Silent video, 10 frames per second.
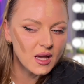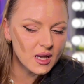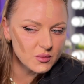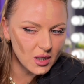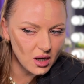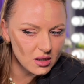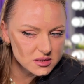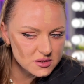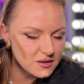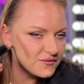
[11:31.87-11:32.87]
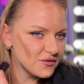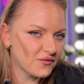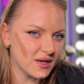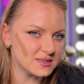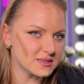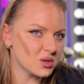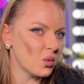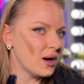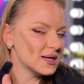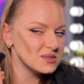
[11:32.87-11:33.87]
And we also, if your face is
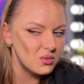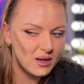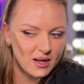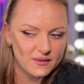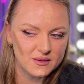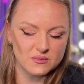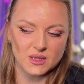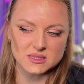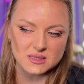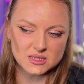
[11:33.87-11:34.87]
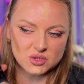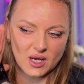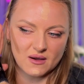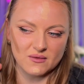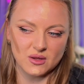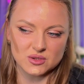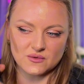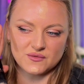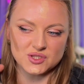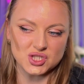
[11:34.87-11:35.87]
quite wide, that means that you have a lot
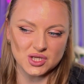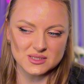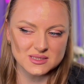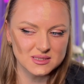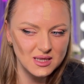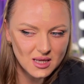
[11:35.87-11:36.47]
of cheeks,